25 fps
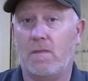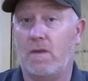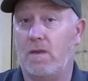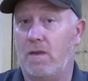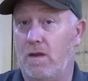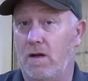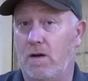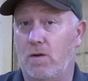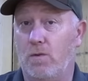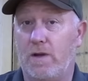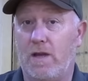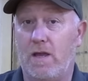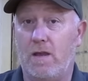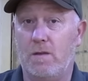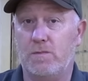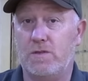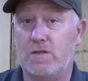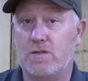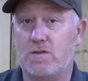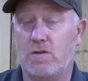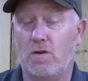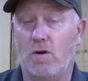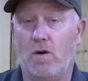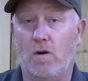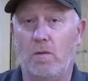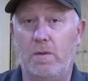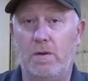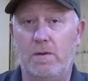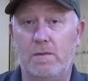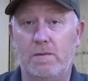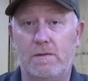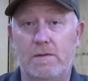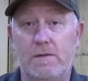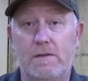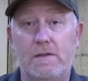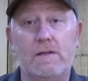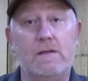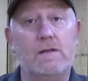that will get them to stop.
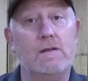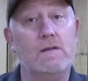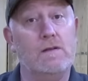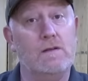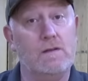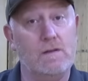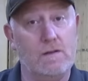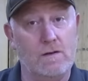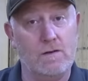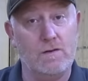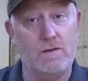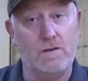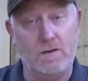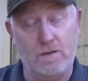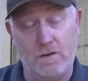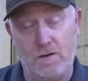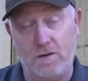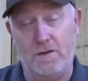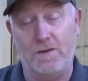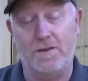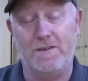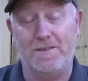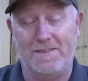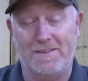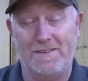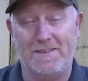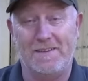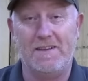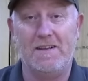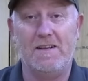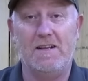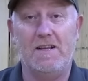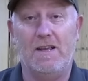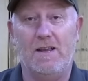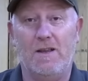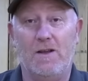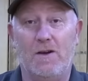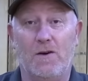Or
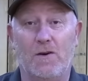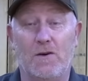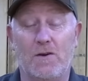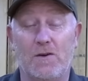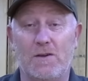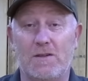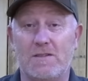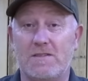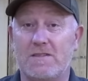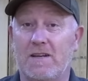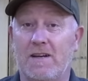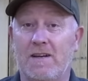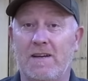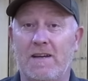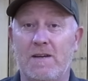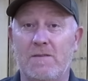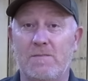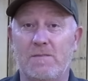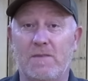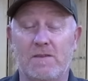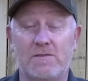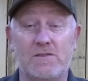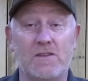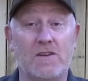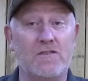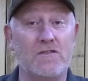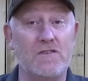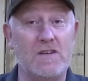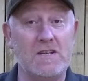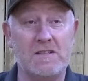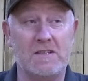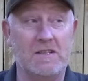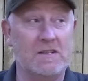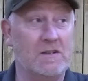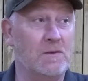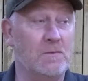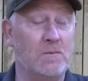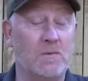as I've done
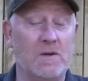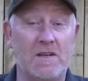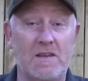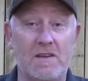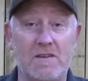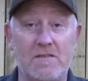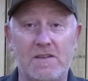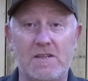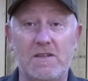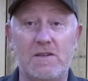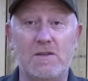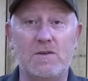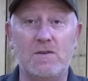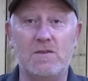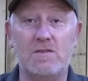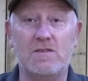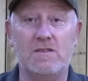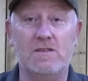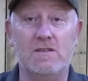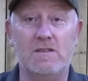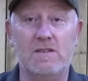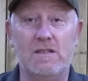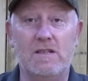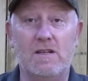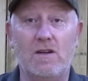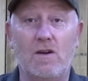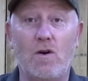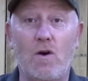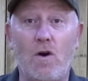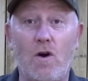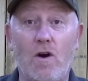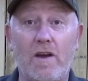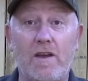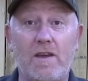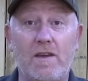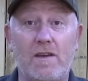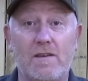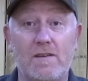recently on one of the videos,
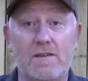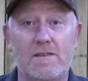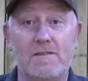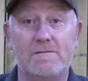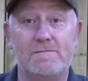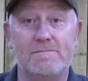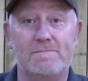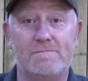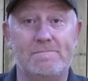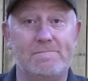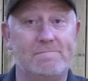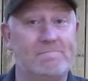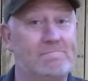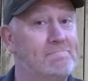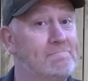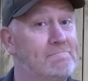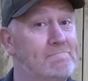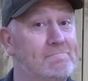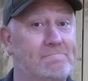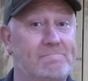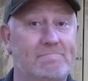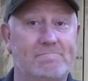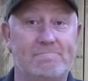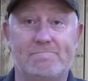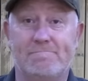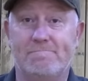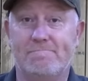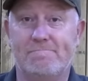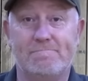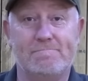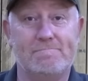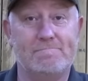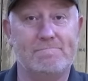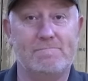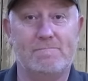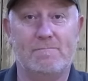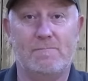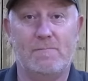oi!
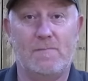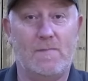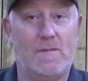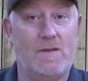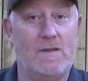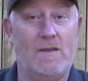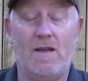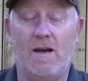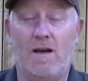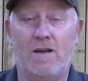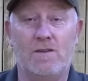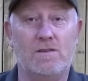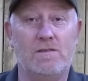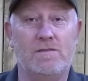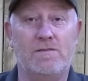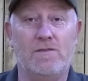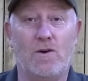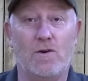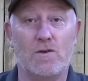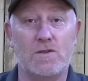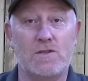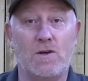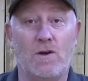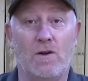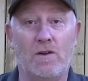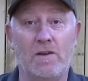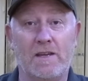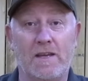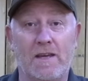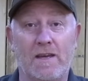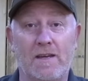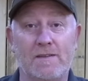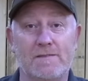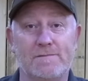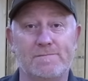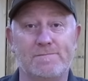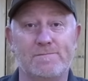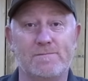The art of fox calling,
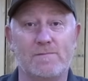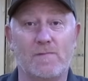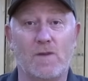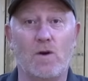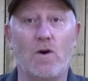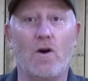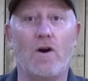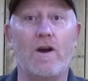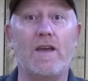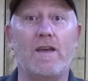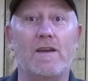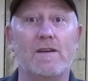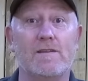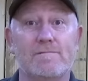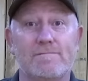oi!